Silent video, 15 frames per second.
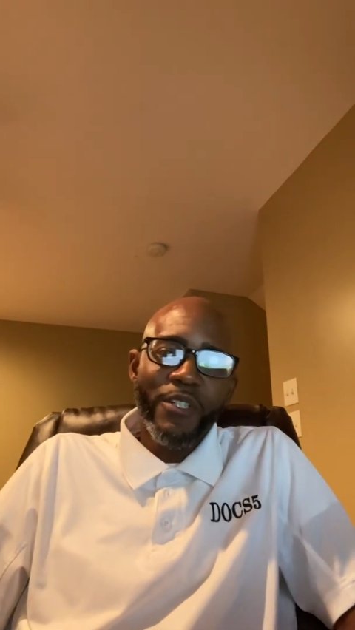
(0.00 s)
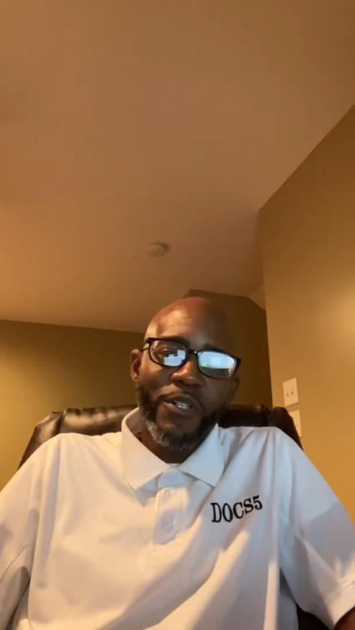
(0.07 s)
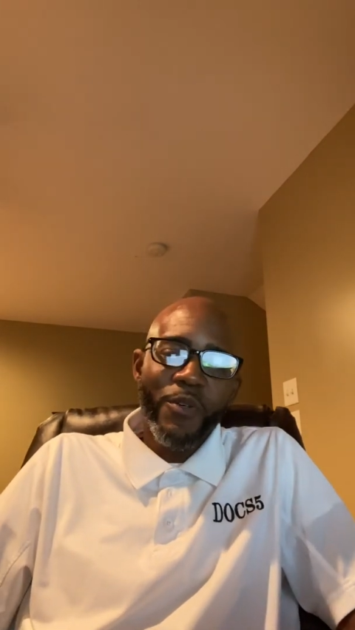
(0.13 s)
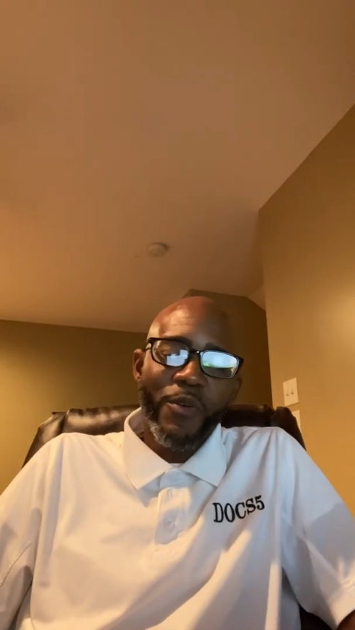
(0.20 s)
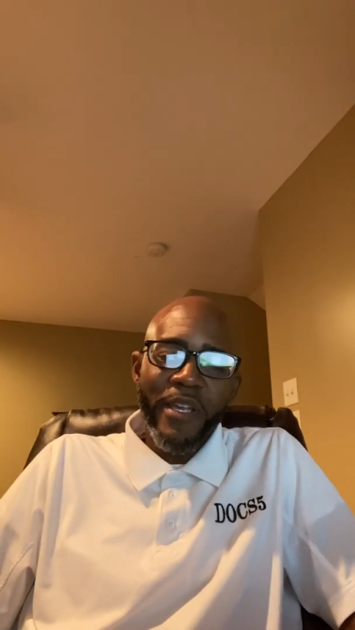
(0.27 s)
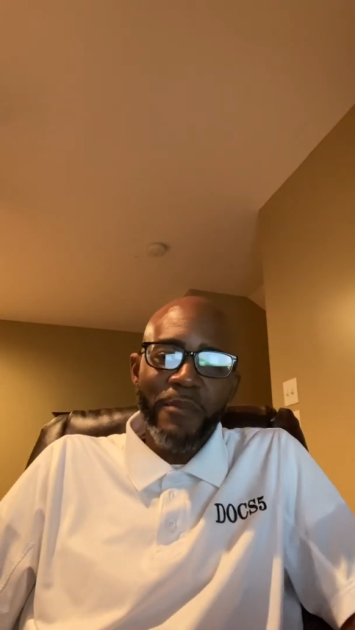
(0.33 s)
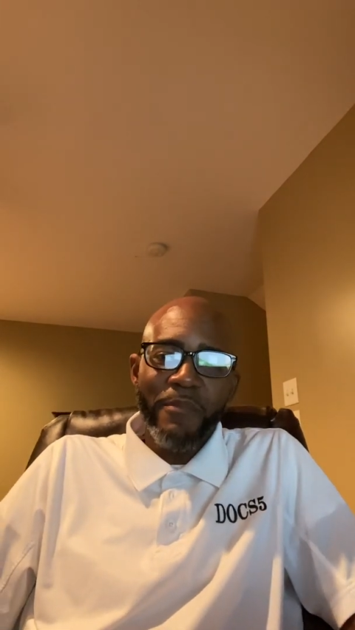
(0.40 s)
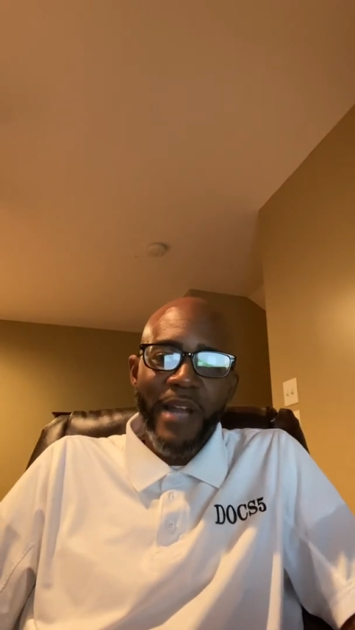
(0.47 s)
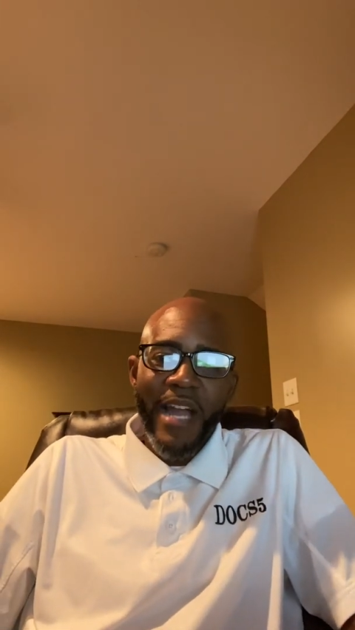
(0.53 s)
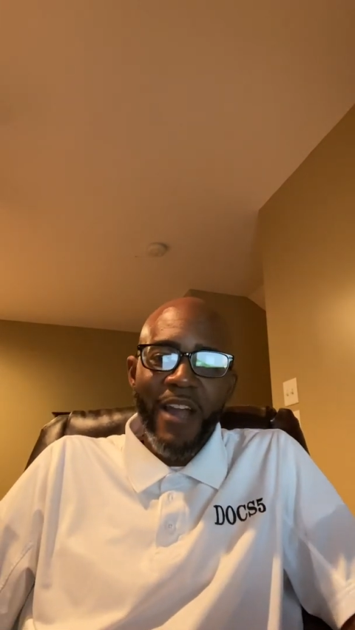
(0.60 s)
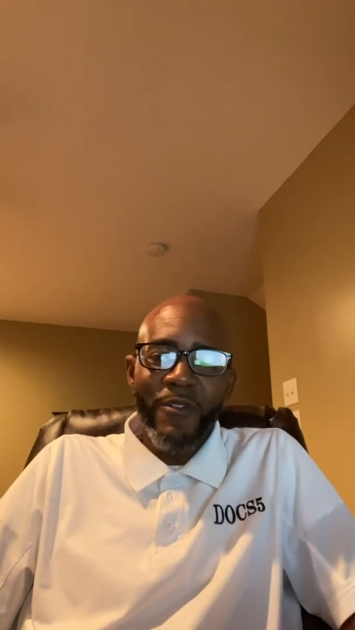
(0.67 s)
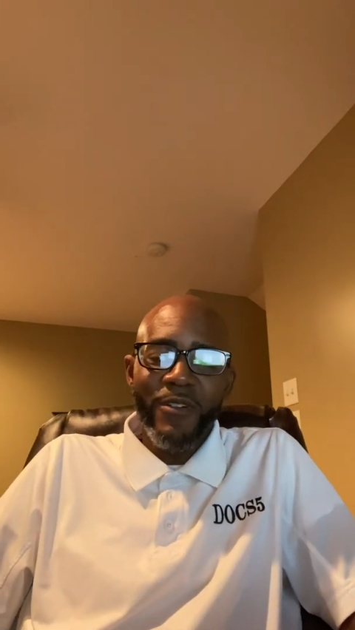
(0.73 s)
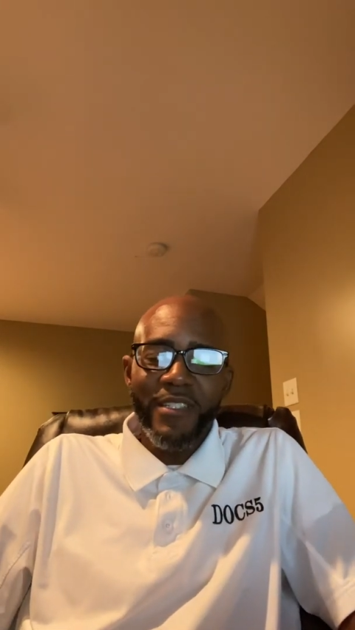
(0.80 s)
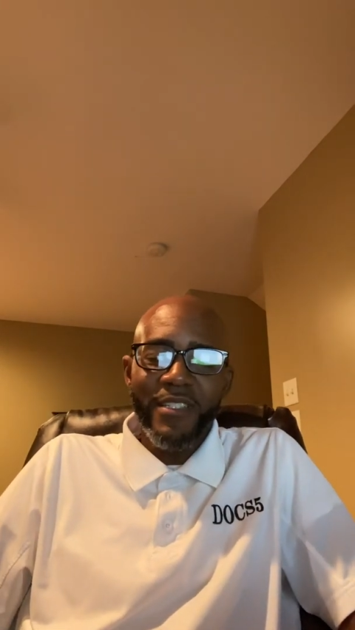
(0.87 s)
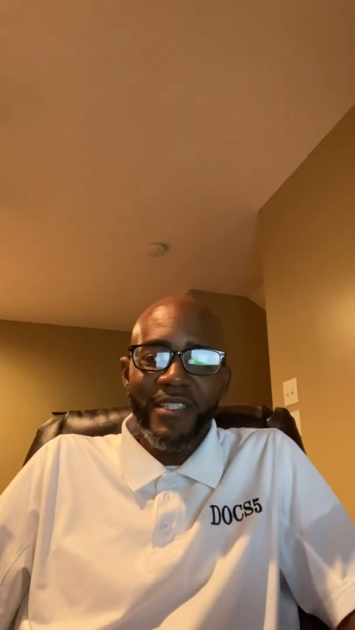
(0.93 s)
quick
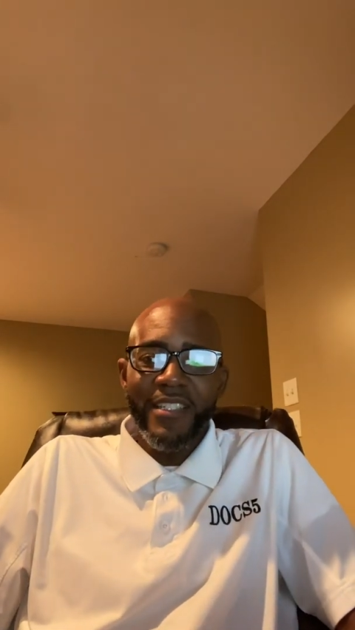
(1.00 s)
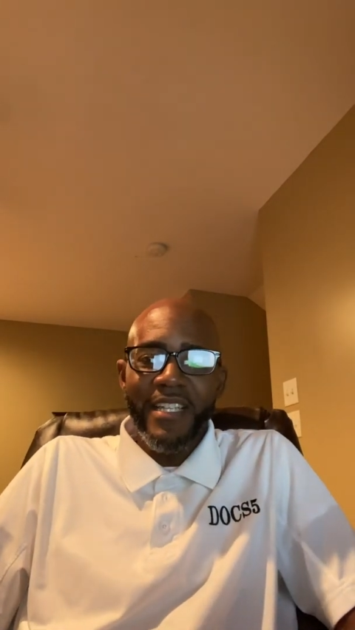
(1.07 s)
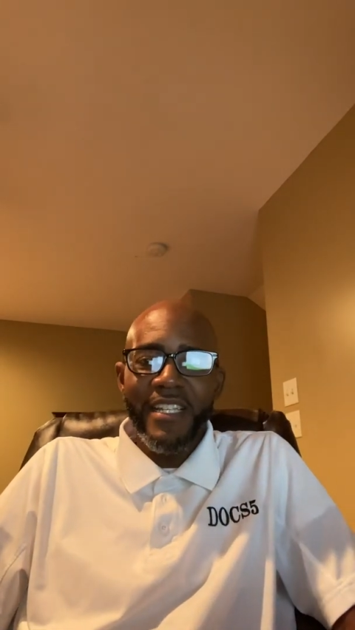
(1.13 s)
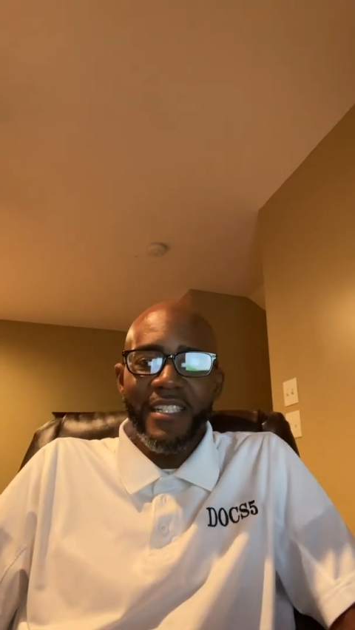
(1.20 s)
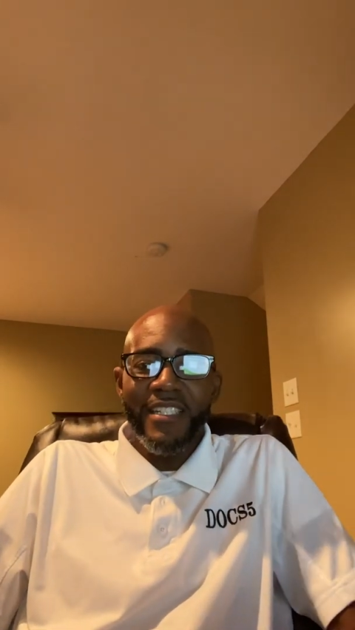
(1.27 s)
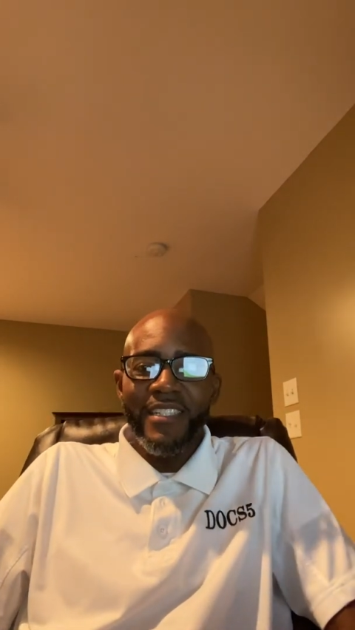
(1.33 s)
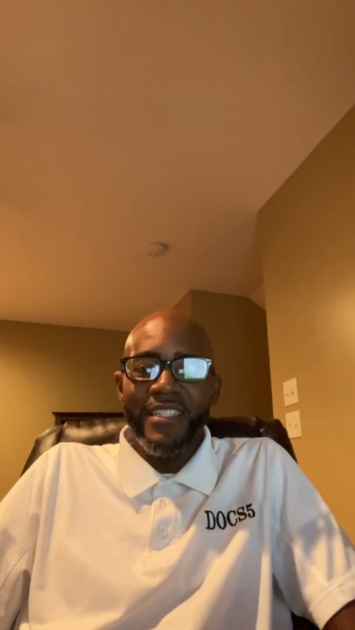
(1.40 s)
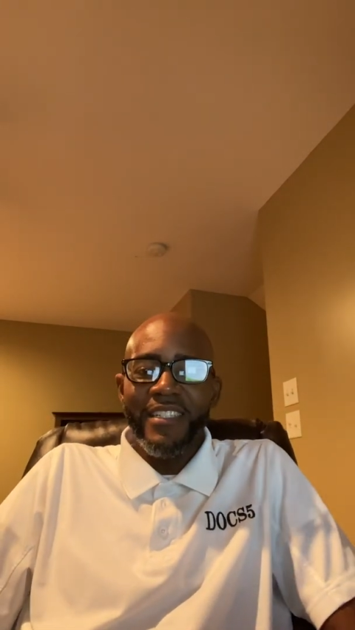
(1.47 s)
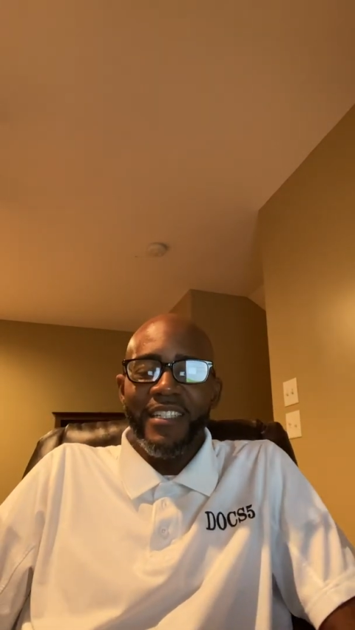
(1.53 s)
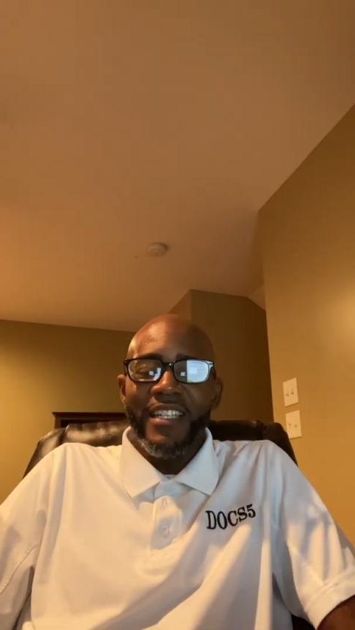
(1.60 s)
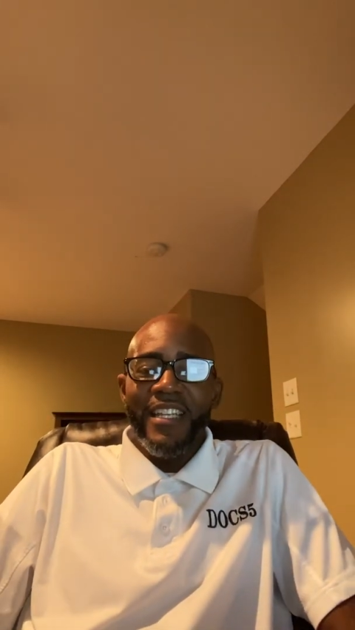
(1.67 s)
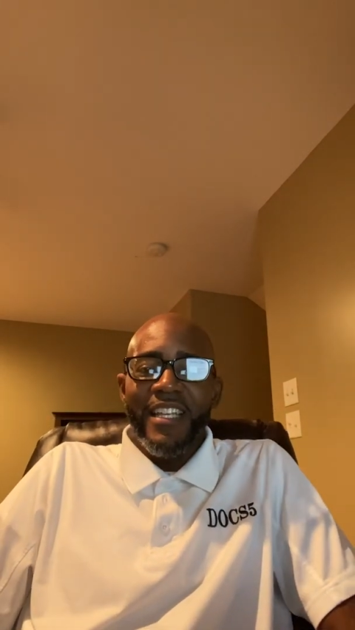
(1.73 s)
power session.